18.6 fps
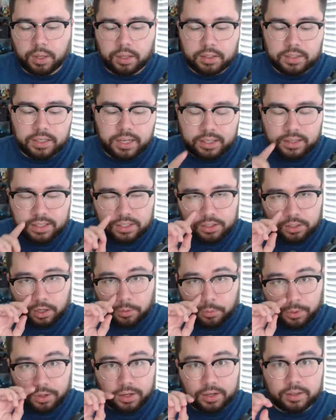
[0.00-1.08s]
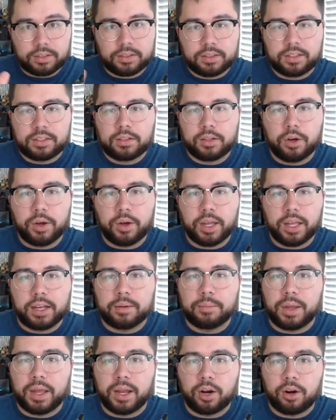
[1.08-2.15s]
But to get this started, we're going to go
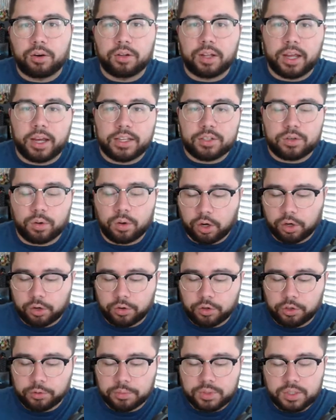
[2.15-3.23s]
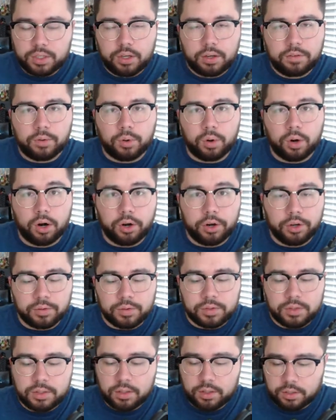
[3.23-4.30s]
ahead and make our lines or our groups for our
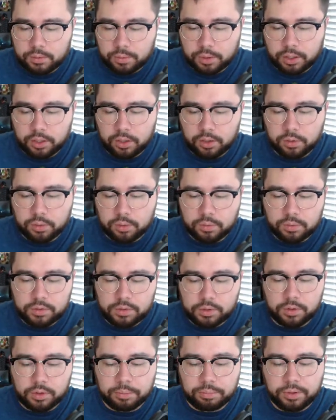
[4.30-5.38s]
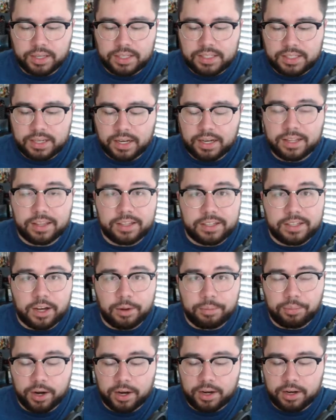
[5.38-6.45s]
notes. So we're going to go to the plus sign in the
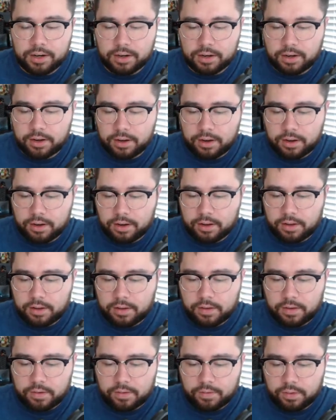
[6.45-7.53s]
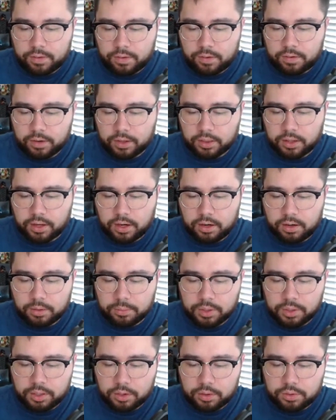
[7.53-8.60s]
top right. Right there.
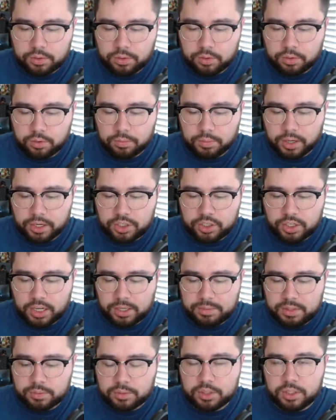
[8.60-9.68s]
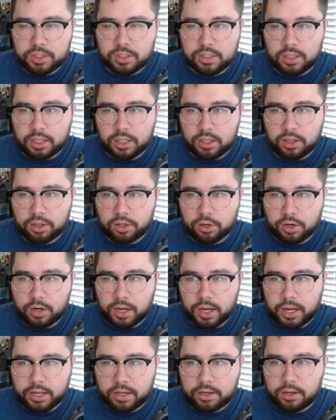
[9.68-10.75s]
I'm going to go to my shapes, which is the
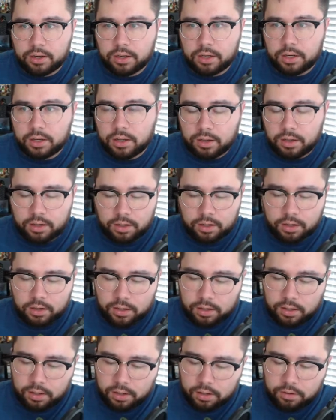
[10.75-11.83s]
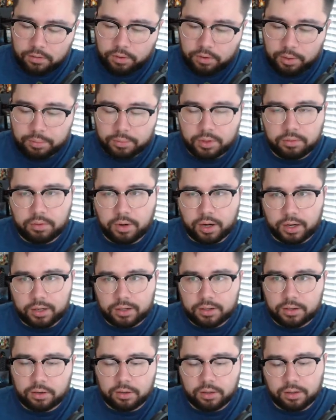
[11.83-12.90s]
third icon from the
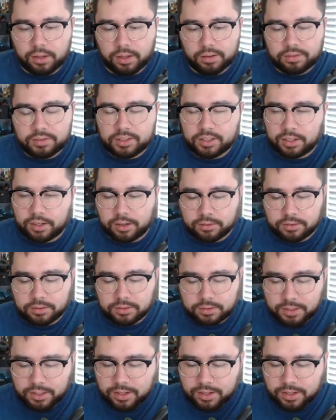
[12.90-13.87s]
right or the left, you know.